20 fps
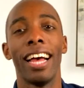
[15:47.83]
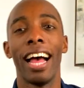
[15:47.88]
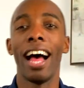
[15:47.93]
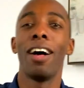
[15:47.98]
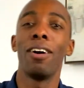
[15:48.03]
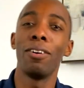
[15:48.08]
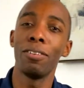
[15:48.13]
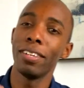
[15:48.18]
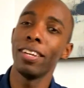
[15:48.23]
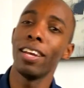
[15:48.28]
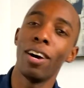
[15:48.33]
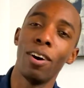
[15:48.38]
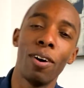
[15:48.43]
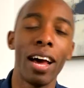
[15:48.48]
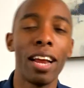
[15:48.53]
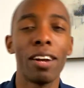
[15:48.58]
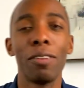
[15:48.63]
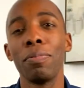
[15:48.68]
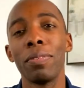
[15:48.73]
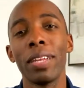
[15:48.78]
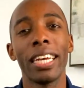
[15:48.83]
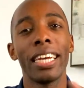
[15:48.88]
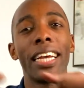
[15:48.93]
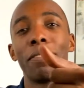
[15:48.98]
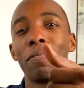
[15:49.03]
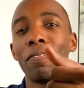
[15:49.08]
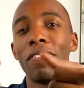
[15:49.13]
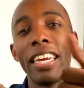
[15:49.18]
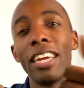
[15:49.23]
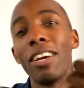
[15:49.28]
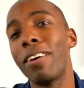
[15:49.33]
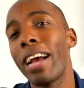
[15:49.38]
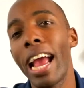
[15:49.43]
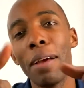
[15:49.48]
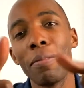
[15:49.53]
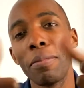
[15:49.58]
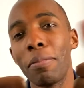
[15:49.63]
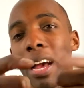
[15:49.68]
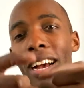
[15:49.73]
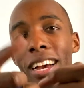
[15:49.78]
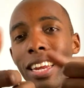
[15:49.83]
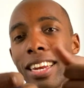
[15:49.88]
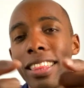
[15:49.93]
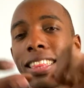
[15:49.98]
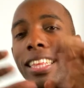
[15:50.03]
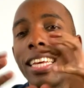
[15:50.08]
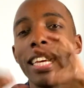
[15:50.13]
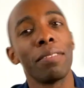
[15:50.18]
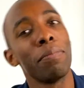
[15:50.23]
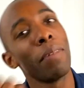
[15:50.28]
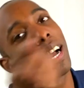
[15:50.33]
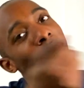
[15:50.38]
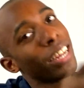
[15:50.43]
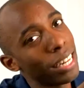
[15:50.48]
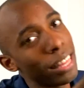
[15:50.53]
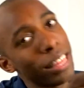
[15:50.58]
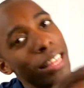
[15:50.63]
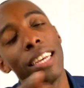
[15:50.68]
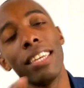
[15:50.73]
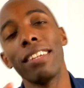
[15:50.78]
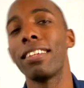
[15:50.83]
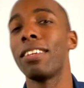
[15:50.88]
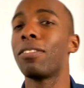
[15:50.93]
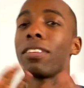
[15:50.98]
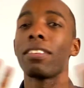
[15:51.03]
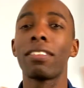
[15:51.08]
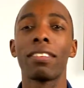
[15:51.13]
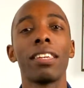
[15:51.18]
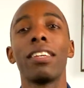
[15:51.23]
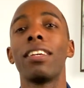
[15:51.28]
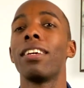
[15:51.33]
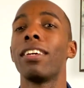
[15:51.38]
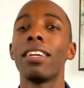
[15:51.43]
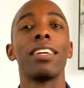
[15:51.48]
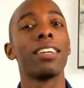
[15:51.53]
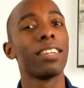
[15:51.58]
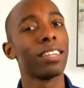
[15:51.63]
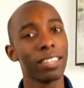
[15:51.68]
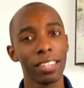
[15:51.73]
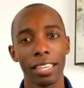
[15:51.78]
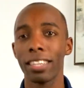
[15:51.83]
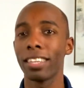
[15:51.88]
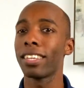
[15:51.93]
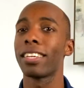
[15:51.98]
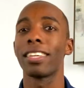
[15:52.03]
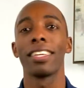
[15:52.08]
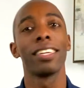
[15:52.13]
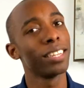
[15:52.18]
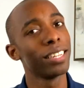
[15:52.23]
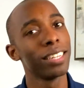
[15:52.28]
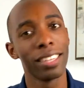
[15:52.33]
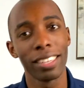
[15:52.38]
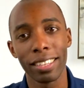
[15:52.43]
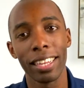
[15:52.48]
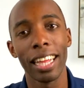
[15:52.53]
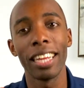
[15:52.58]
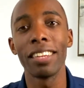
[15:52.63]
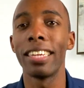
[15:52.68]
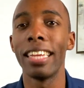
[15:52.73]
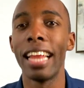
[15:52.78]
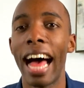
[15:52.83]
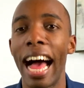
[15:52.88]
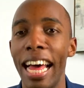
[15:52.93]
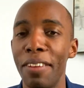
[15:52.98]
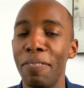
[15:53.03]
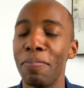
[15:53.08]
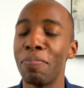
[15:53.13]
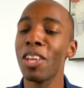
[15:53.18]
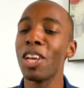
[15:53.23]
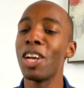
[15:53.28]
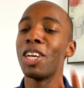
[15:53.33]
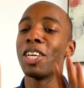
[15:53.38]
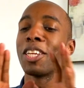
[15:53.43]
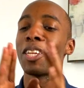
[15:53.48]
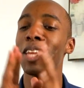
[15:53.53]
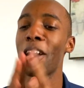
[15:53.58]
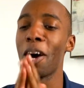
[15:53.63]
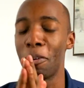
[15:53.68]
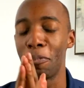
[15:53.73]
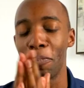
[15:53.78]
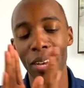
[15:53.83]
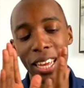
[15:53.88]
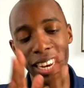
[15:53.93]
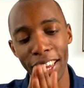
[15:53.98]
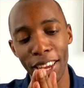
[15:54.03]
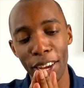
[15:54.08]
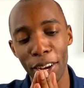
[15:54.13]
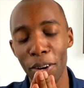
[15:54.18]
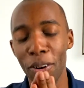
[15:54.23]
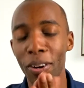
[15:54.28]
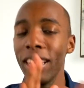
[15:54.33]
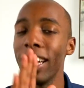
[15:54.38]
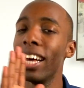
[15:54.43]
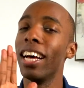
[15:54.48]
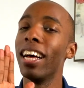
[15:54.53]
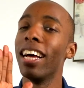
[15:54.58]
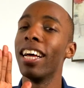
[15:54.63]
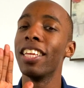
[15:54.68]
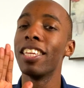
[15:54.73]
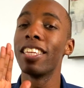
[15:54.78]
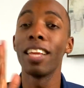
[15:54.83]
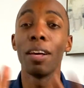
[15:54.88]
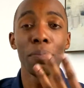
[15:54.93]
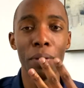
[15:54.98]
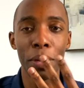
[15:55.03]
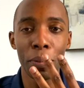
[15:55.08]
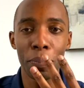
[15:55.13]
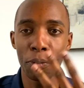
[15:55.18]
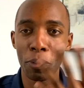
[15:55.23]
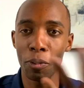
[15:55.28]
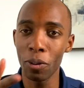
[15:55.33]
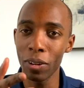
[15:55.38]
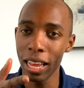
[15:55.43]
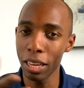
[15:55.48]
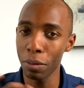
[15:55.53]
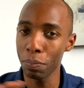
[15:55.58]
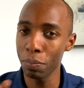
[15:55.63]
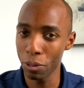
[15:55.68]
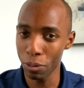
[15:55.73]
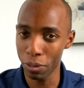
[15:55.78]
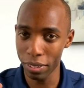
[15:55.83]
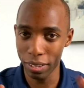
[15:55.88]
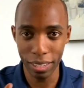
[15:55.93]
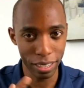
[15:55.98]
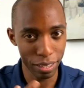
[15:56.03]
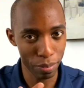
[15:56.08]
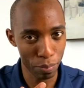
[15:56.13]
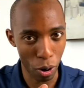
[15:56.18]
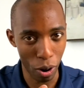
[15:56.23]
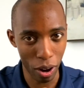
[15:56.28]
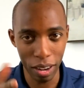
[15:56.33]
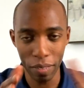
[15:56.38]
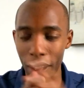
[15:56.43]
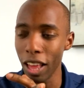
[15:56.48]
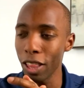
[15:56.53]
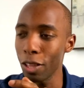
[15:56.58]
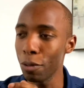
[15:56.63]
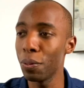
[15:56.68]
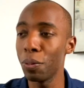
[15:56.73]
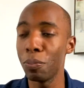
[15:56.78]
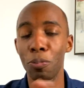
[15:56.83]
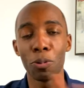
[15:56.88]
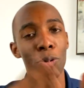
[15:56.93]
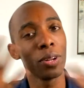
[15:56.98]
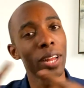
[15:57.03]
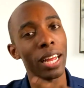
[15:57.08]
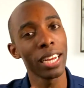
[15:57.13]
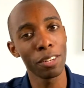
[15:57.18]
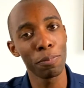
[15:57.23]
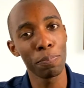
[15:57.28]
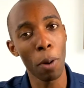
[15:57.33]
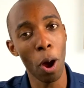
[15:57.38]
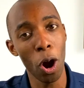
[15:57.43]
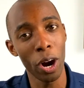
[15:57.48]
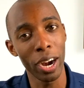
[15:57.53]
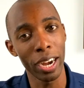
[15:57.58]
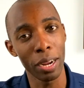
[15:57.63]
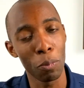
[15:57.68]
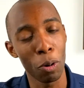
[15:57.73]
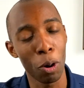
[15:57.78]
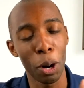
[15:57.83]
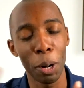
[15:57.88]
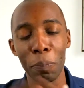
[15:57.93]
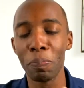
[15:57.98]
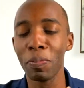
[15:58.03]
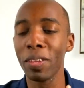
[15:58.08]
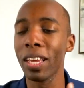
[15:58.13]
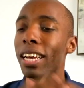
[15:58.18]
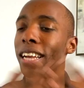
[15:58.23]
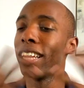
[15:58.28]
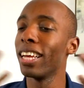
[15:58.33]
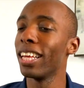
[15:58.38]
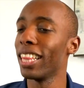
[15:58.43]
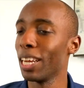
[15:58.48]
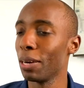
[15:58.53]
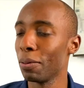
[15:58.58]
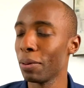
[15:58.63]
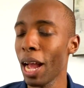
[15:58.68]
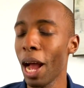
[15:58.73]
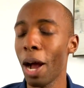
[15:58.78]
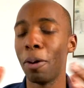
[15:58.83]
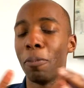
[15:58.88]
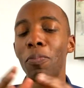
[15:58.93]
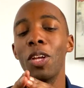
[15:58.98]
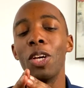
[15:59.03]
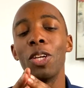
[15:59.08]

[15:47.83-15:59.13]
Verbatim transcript: I don't know. I don't play video games. I'm not good at this. I'm not good at this. It was, that was a lot. So, anywho, some people will like Pugil sticks more. Other people will like sparring more. There we go.